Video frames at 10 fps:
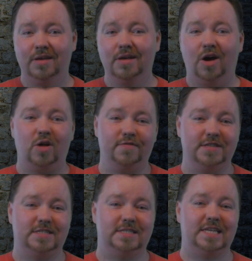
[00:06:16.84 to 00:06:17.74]
All of
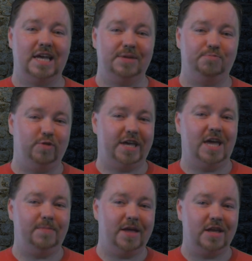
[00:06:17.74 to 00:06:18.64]
this to say, we
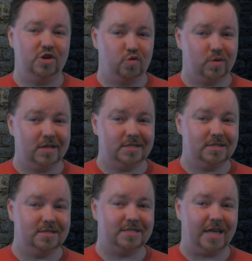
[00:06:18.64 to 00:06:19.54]
keep getting new
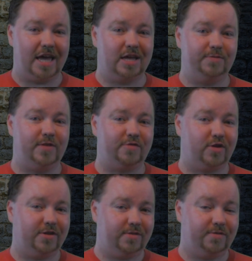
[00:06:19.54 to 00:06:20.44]
releases and
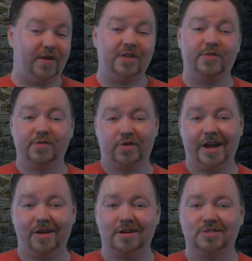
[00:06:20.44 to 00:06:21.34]
fan favorite
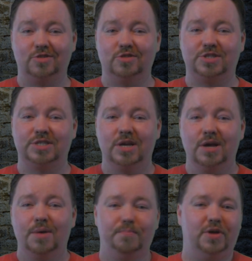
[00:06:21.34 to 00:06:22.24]
characters,
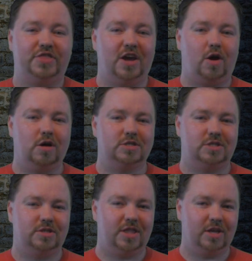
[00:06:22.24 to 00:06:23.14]
but they
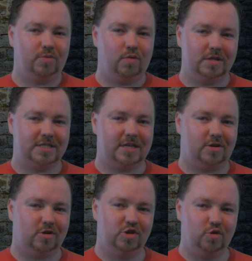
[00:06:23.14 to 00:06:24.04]
aren't the ones that
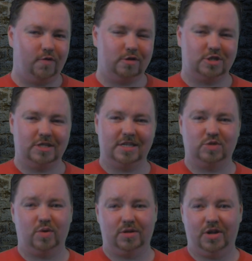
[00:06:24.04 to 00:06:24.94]
are universally as
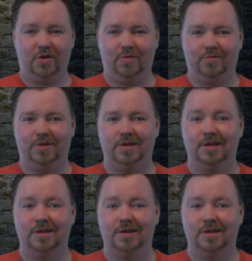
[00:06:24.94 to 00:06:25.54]
well known.